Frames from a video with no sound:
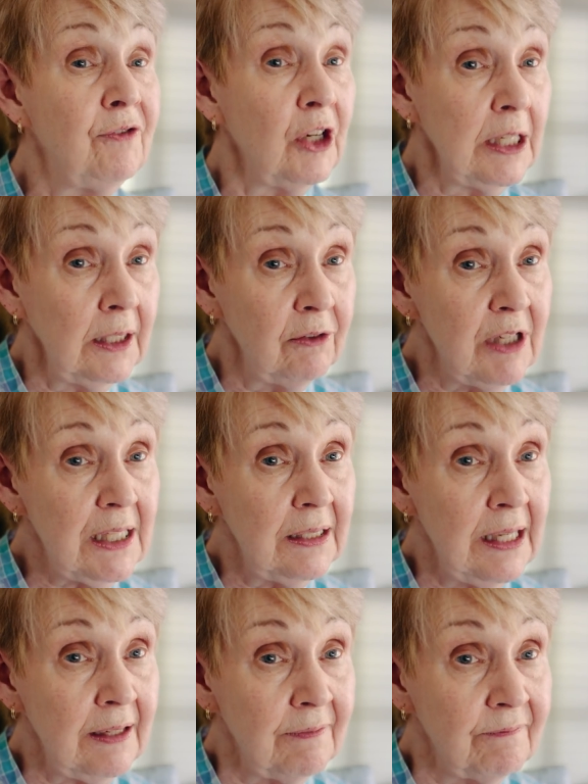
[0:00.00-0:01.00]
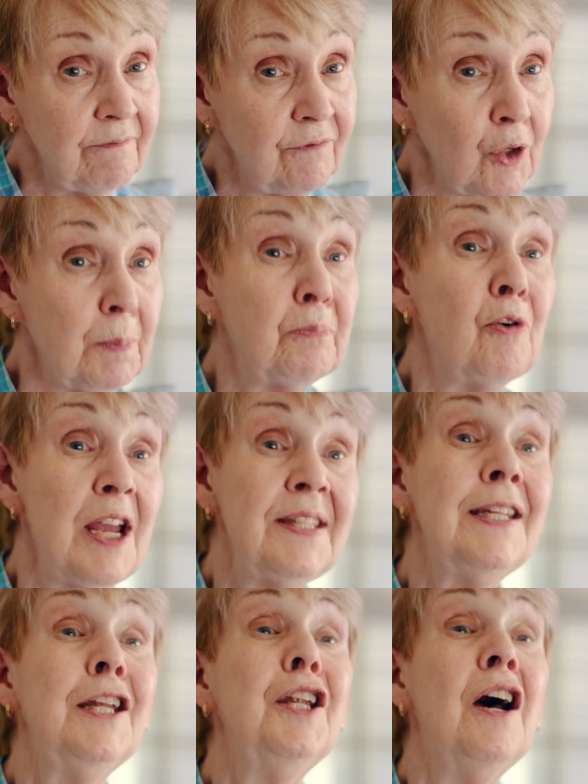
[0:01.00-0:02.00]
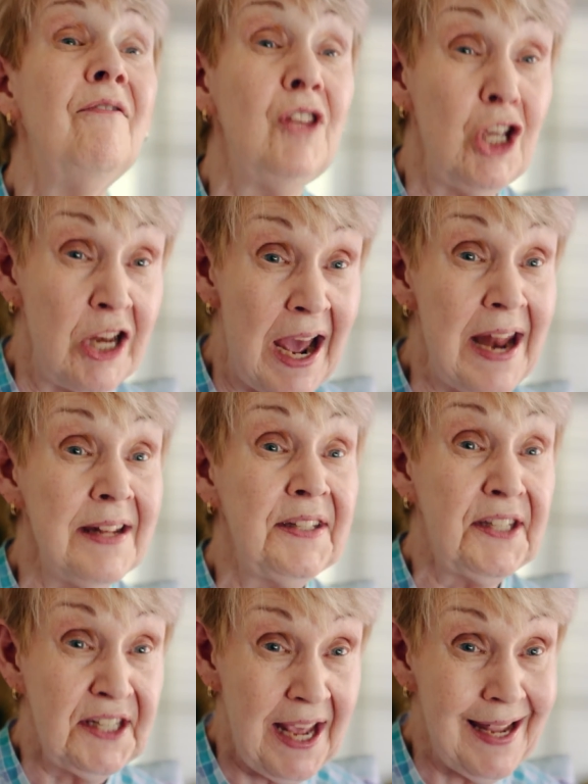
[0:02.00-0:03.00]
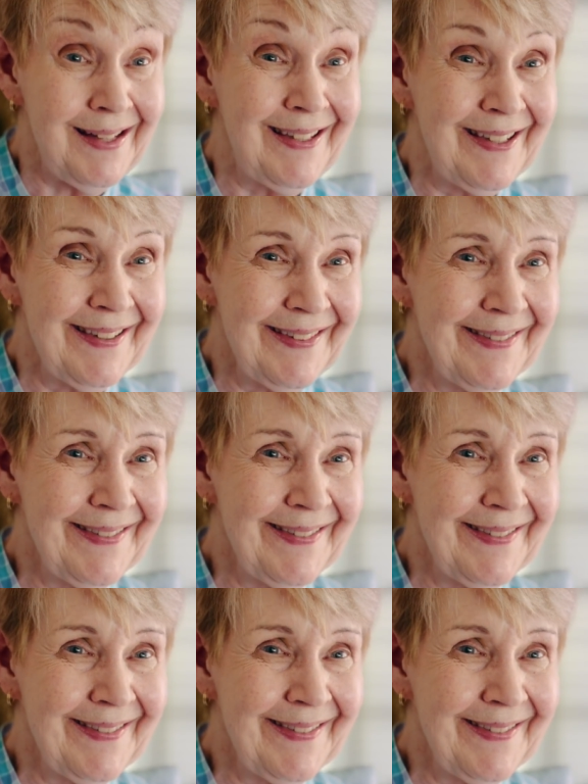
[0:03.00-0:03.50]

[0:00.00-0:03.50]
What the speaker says: for Hillary Clinton for president of the United States.